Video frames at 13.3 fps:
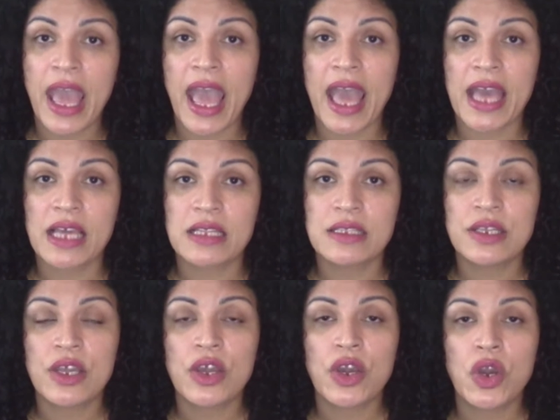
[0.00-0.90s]
and
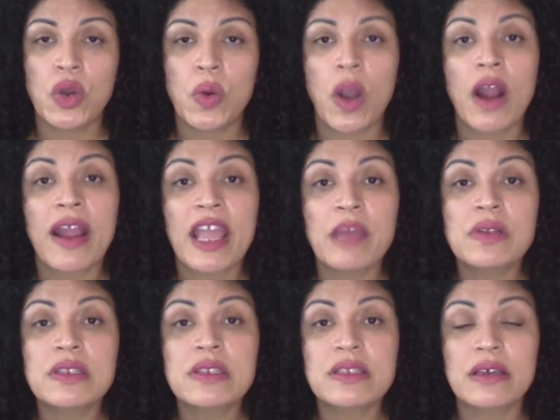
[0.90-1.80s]
who are
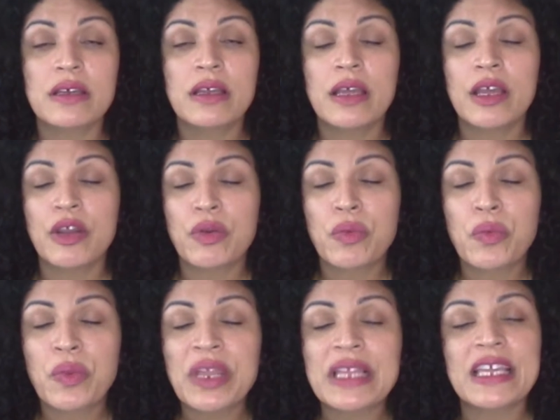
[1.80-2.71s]
able to
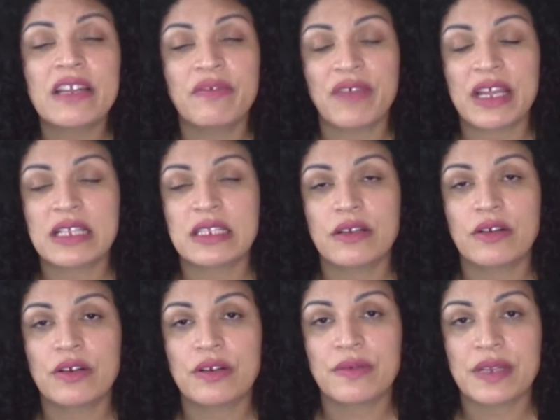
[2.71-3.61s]
really advance
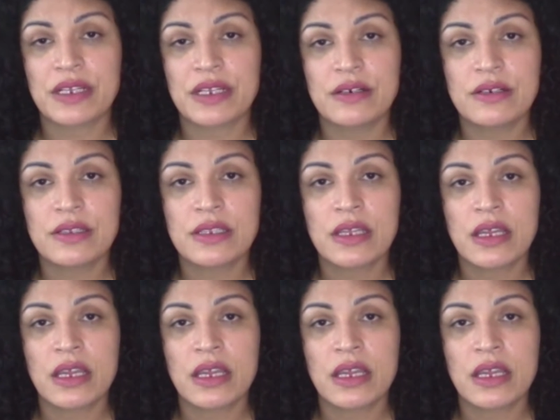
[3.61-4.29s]
their careers,